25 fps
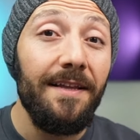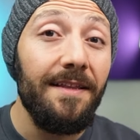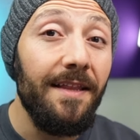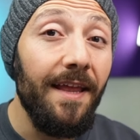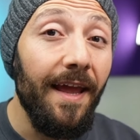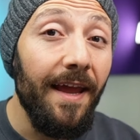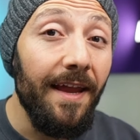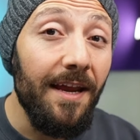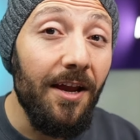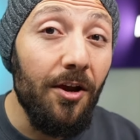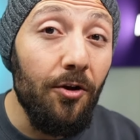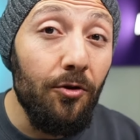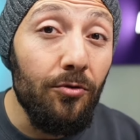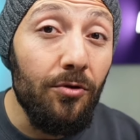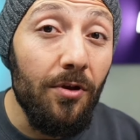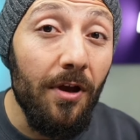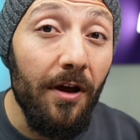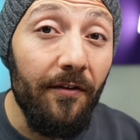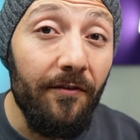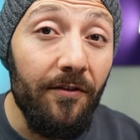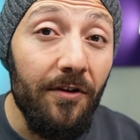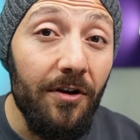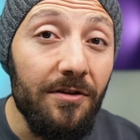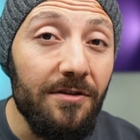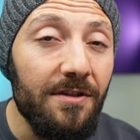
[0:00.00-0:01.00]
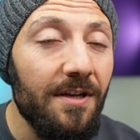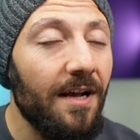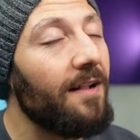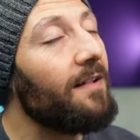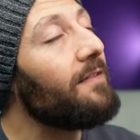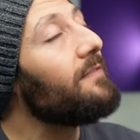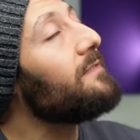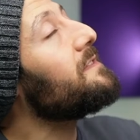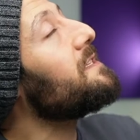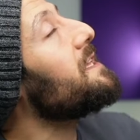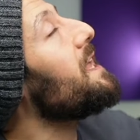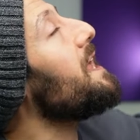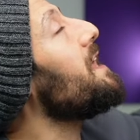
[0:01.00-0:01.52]
Take good care of
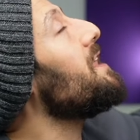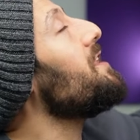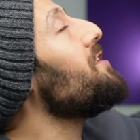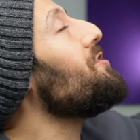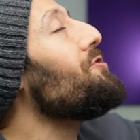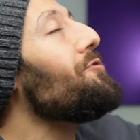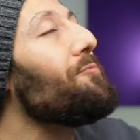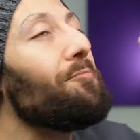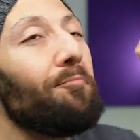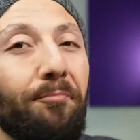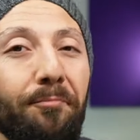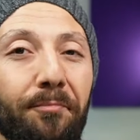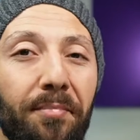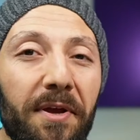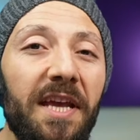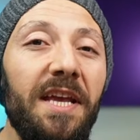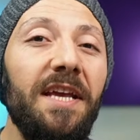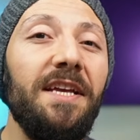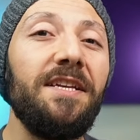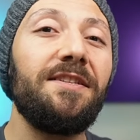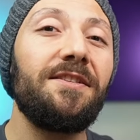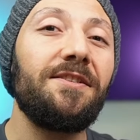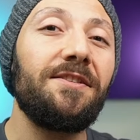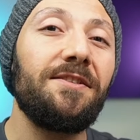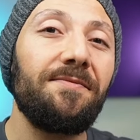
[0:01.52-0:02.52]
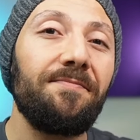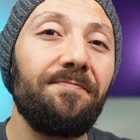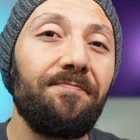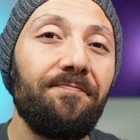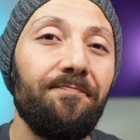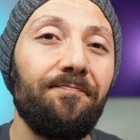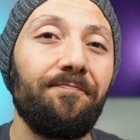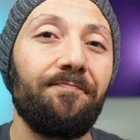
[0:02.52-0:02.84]
yourselves and peace.